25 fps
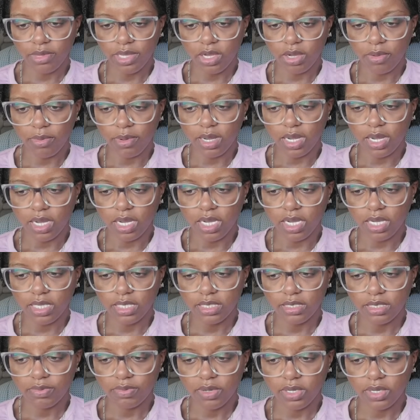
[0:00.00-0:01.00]

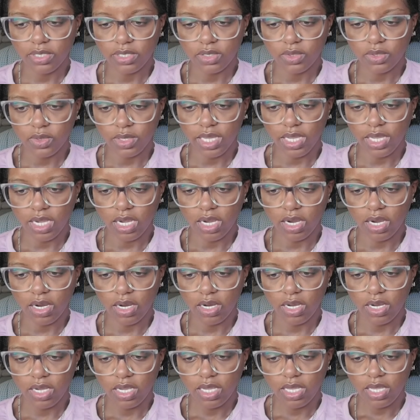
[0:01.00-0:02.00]
mailbox, personal
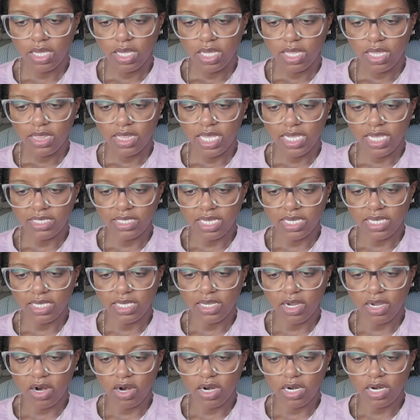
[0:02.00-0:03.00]
care, things that
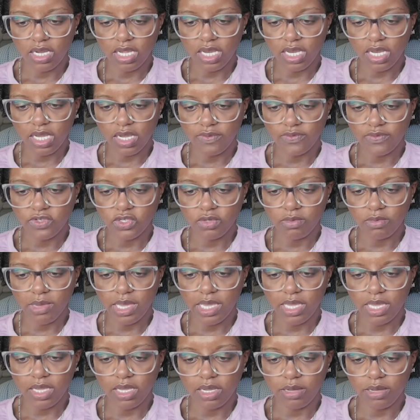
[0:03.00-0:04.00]
aren't enough to
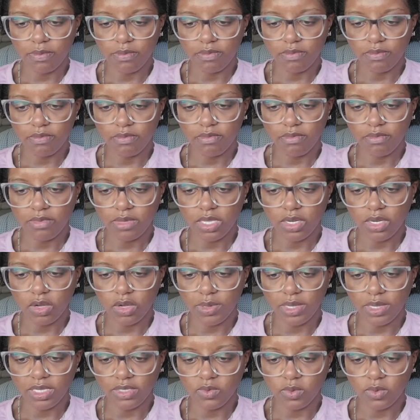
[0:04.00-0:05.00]
make up, you know,
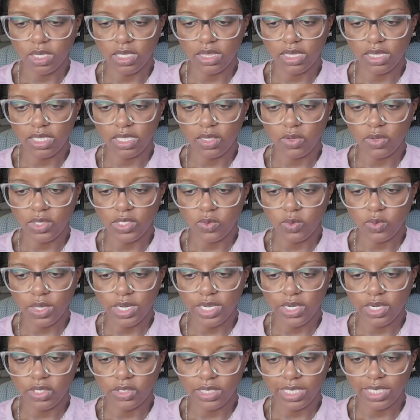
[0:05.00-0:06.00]
because what the lowest one
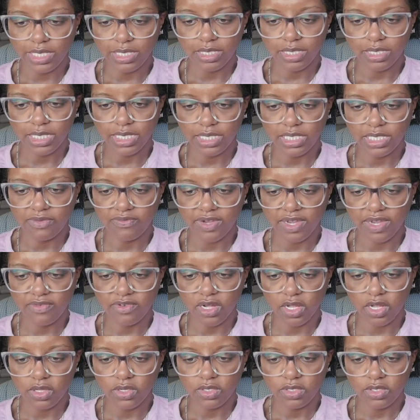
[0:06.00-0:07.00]
here is like $65.
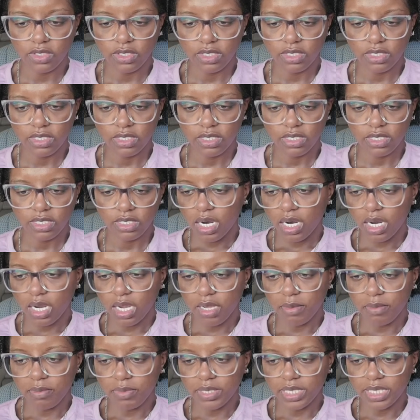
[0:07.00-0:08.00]
All
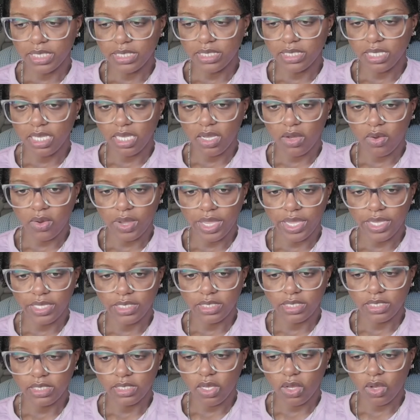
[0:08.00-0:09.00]
right, but let's see. Okay,
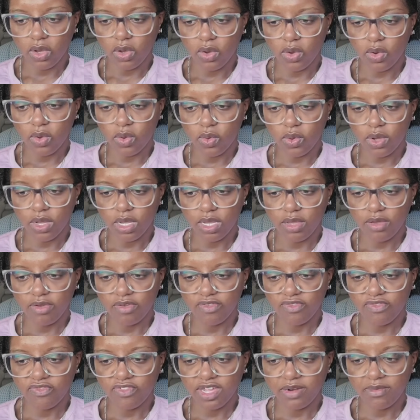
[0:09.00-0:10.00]
so
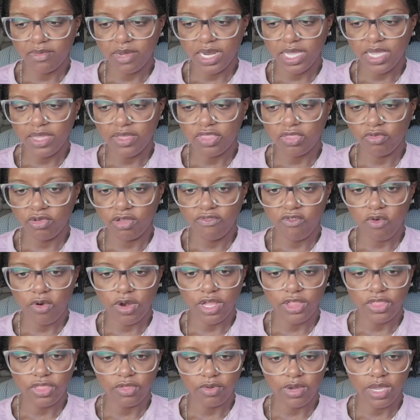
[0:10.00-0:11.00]
fund money,
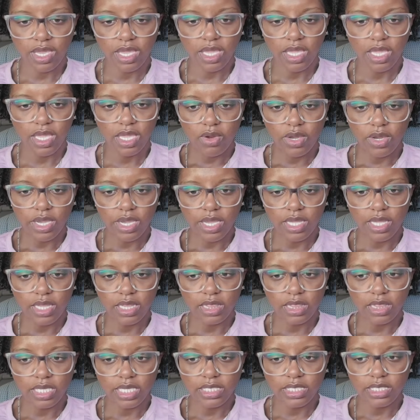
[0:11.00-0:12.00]
$343. Okay,
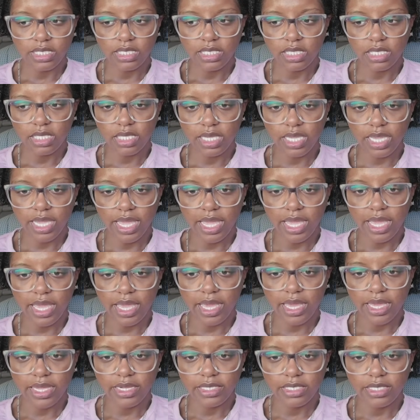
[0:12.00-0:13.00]
let's look
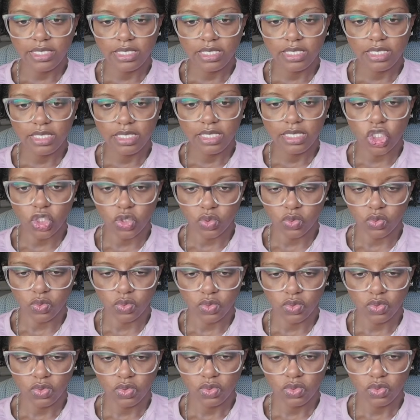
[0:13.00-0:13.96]
at June.